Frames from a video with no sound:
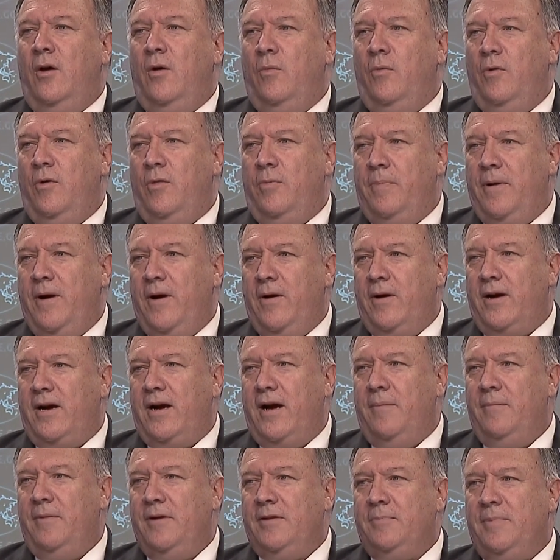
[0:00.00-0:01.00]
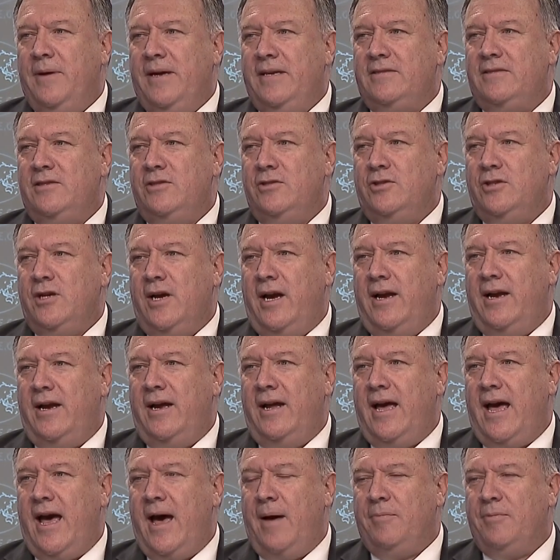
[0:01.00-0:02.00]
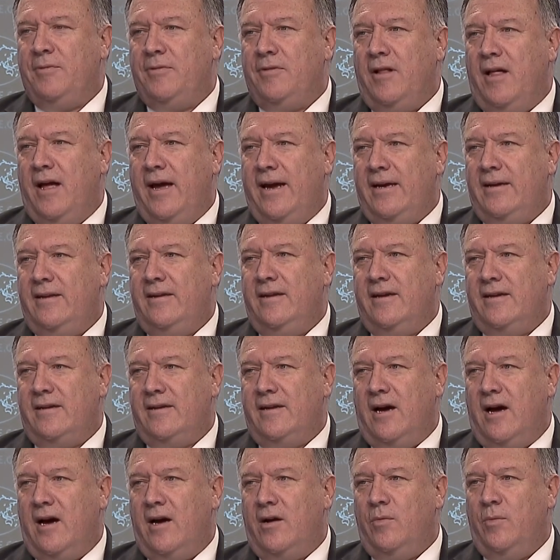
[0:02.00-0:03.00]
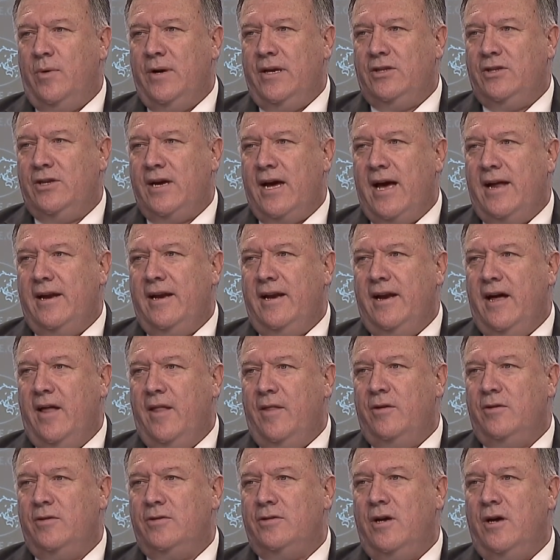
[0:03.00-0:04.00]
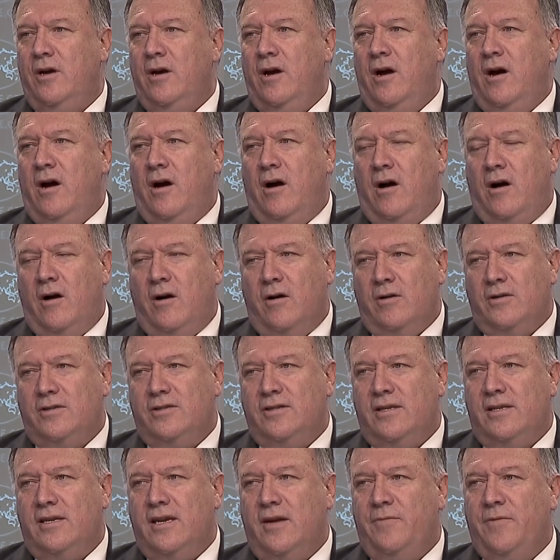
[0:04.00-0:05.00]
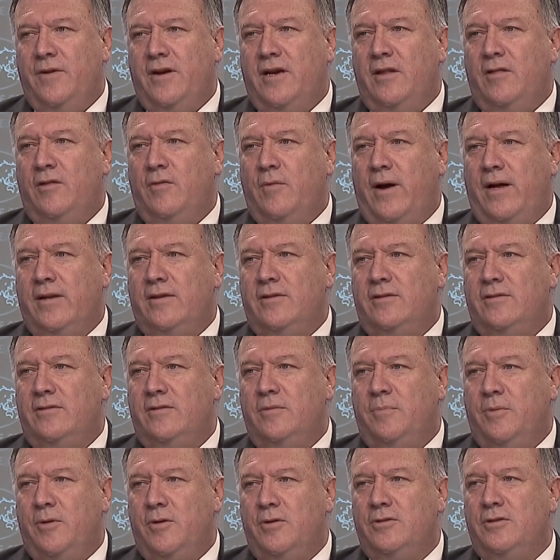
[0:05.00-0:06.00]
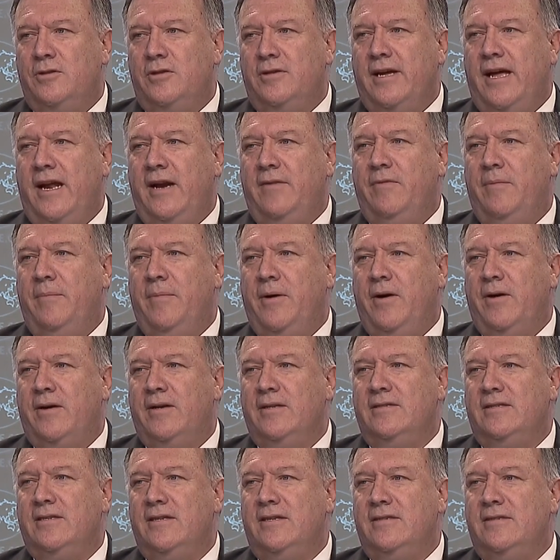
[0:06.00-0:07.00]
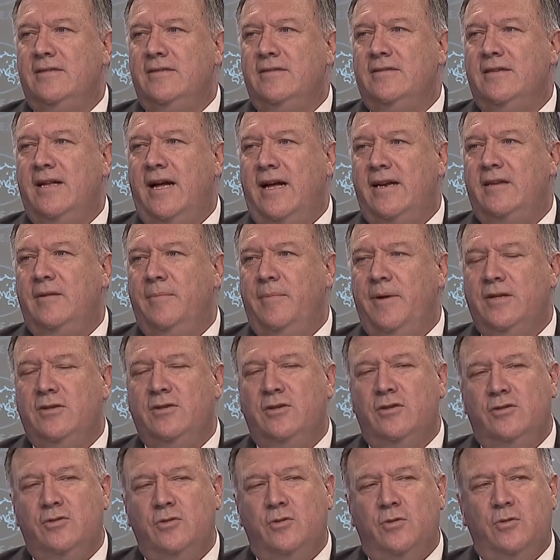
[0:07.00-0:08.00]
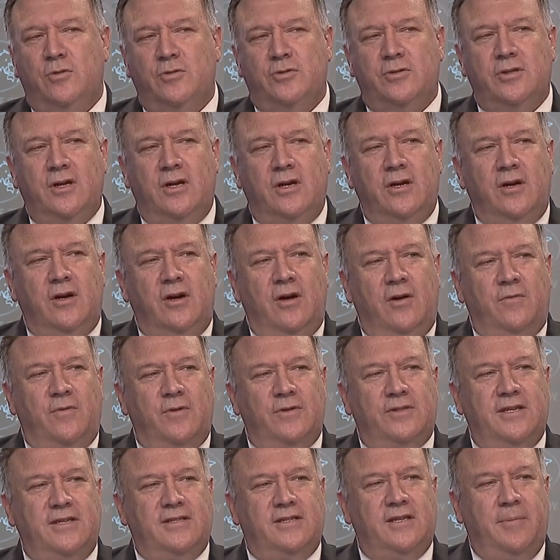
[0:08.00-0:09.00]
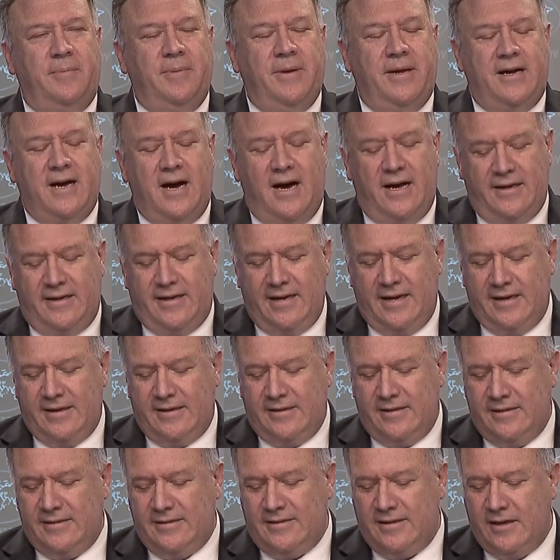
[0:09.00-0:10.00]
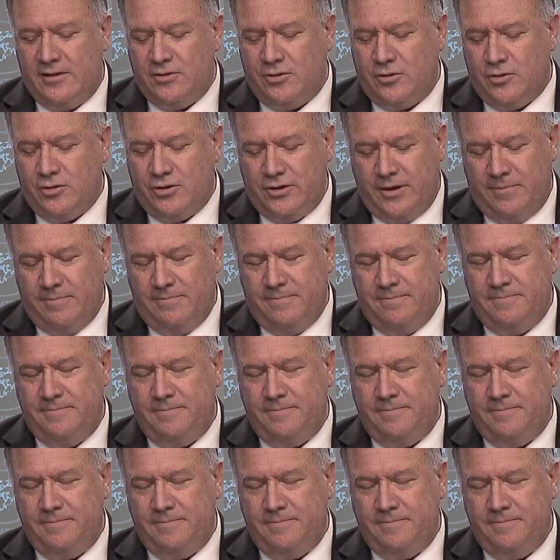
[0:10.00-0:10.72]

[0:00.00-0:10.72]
With parent companies based in China, apps like TikTok, WeChat, and others are significant threats to personal data of American citizens, not to mention tools for CCP content censorship.